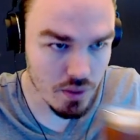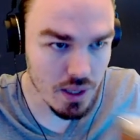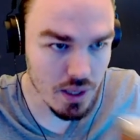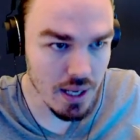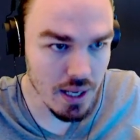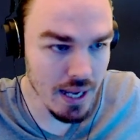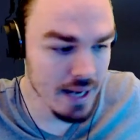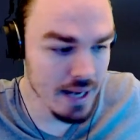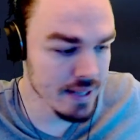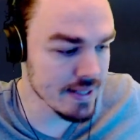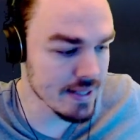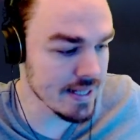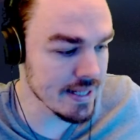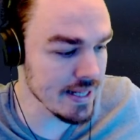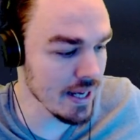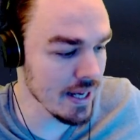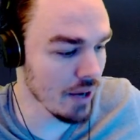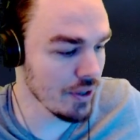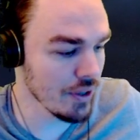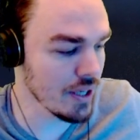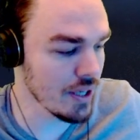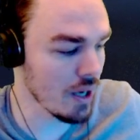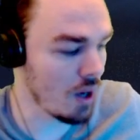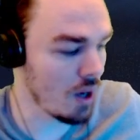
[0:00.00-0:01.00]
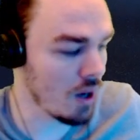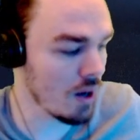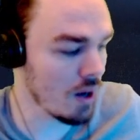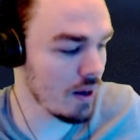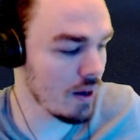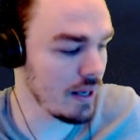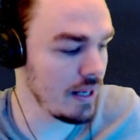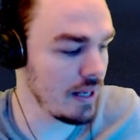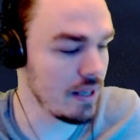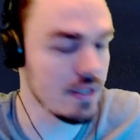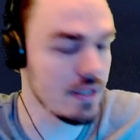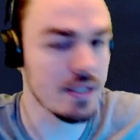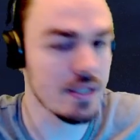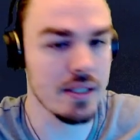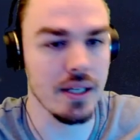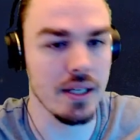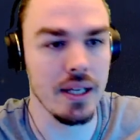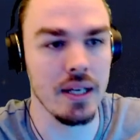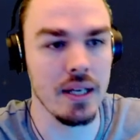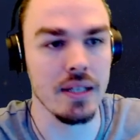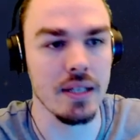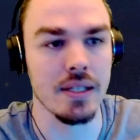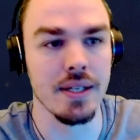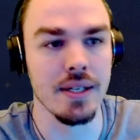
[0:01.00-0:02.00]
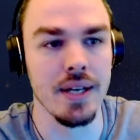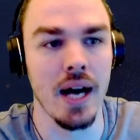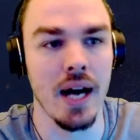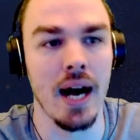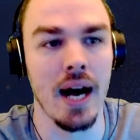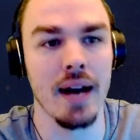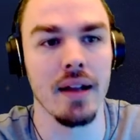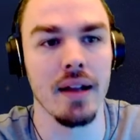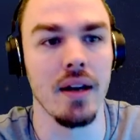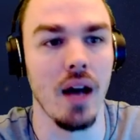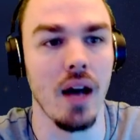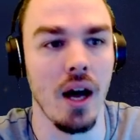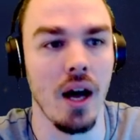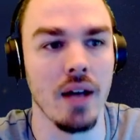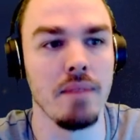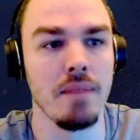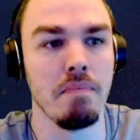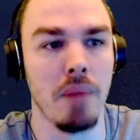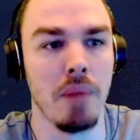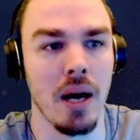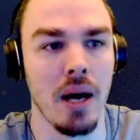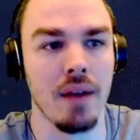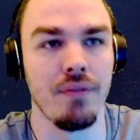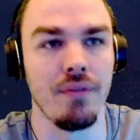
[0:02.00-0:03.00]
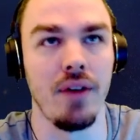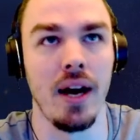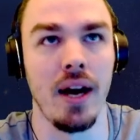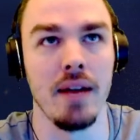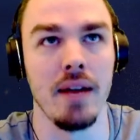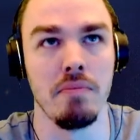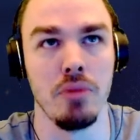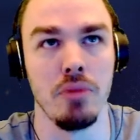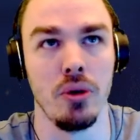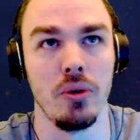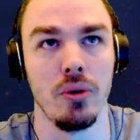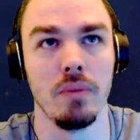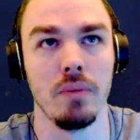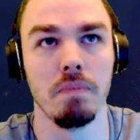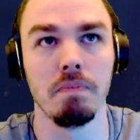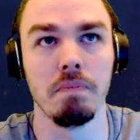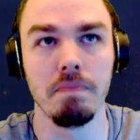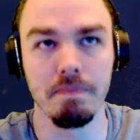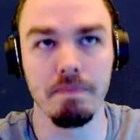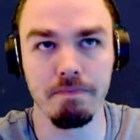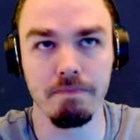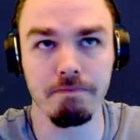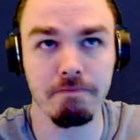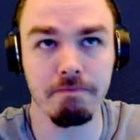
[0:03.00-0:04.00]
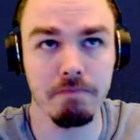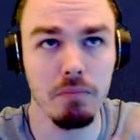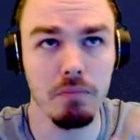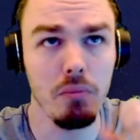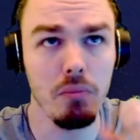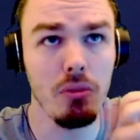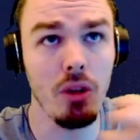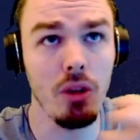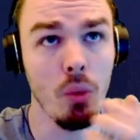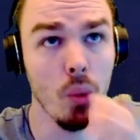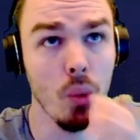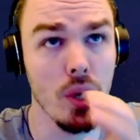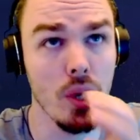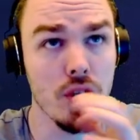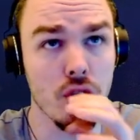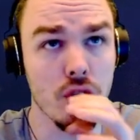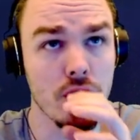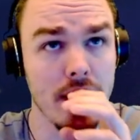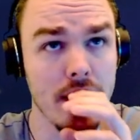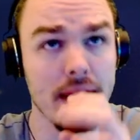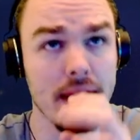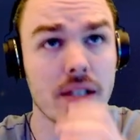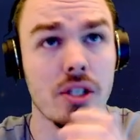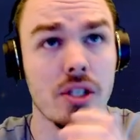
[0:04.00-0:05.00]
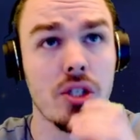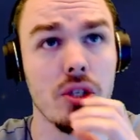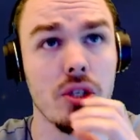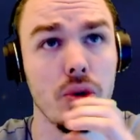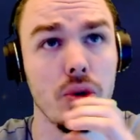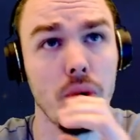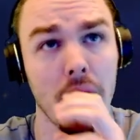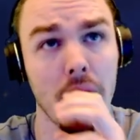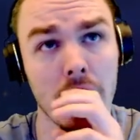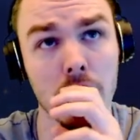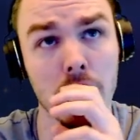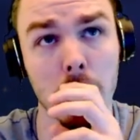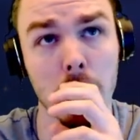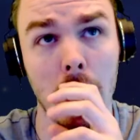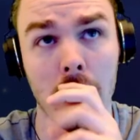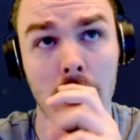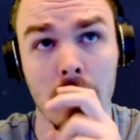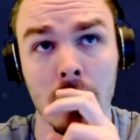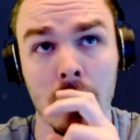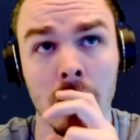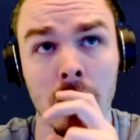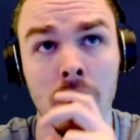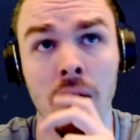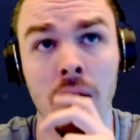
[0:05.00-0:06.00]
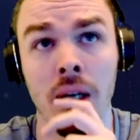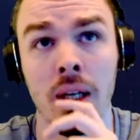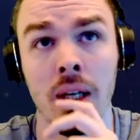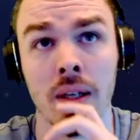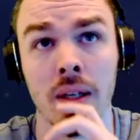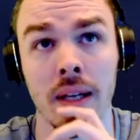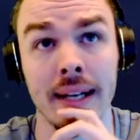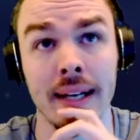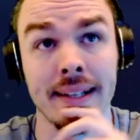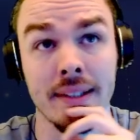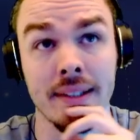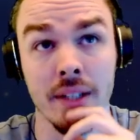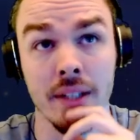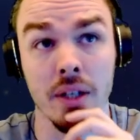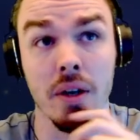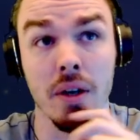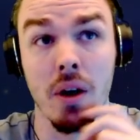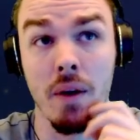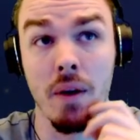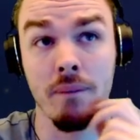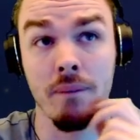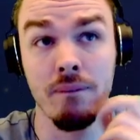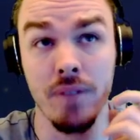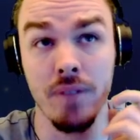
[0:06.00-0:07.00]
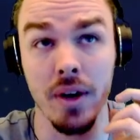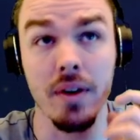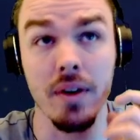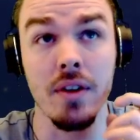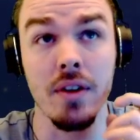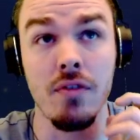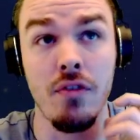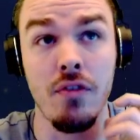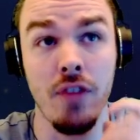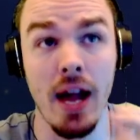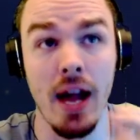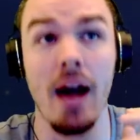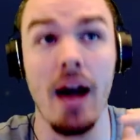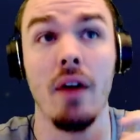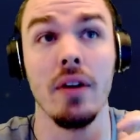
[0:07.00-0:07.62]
And TLDR, it is not an unmodified moon. Which, thanks to Endwalker, like, there are very valid